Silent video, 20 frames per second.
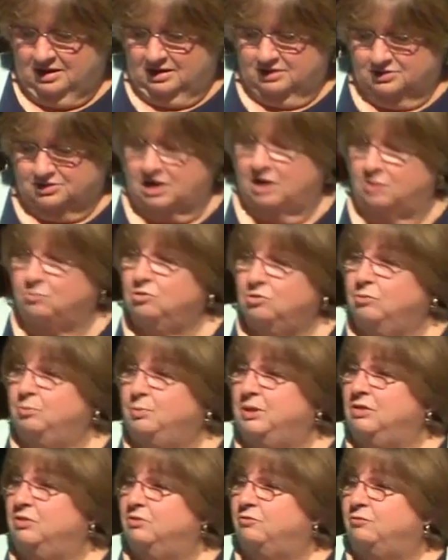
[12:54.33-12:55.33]
John will
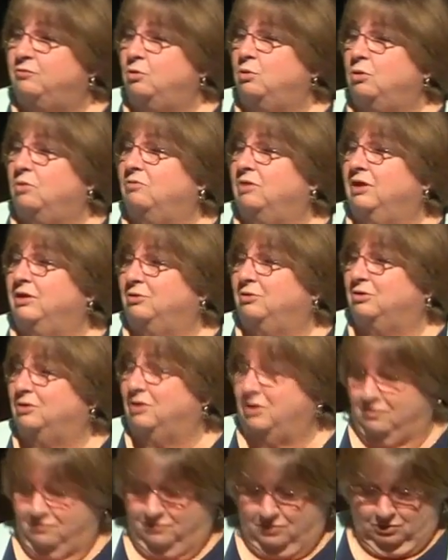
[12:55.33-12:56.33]
be the
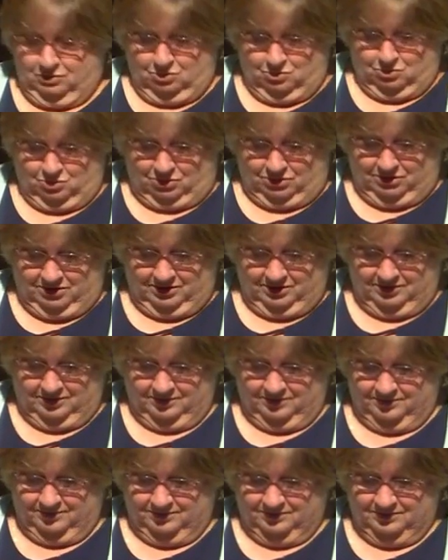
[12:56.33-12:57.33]
forerunner of the Lord.
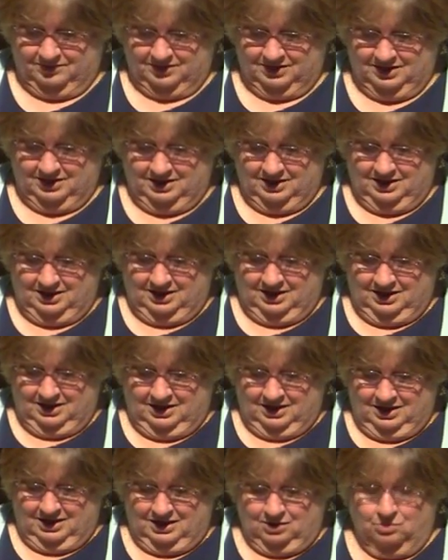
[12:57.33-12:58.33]

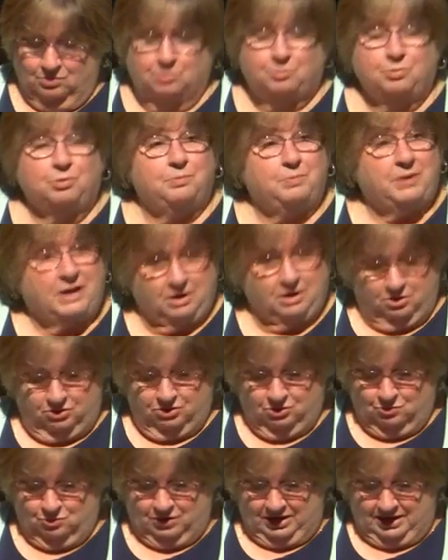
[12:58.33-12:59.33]
He will prepare
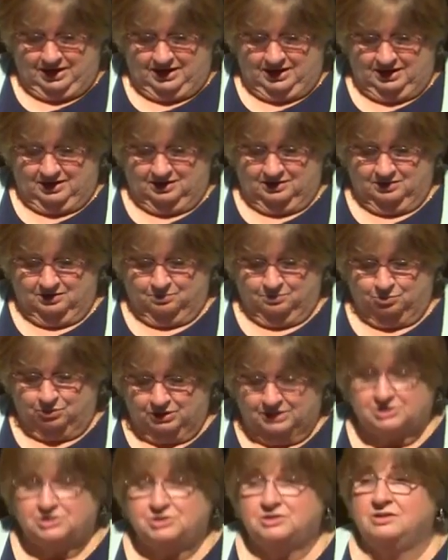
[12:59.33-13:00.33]
the way,
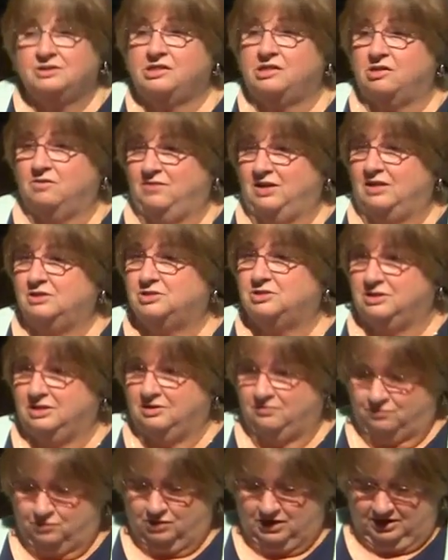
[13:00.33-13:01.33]
preach salvation
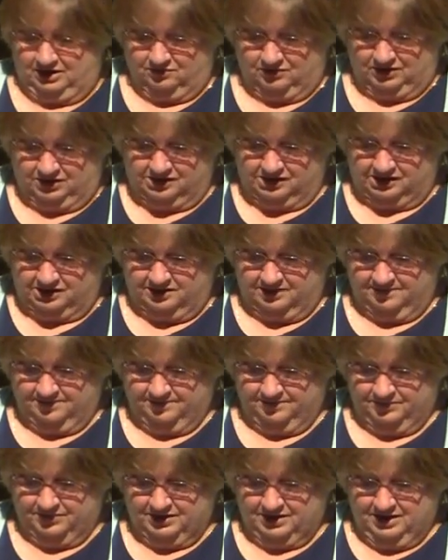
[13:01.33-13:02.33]
and forgiveness
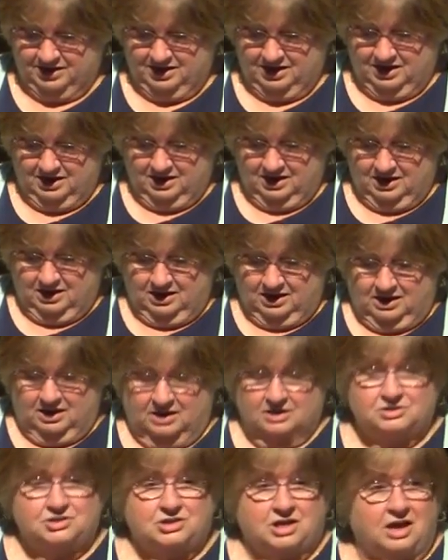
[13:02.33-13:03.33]

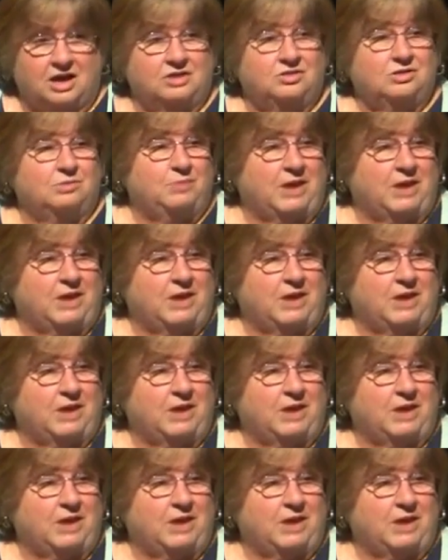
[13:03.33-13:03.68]
John the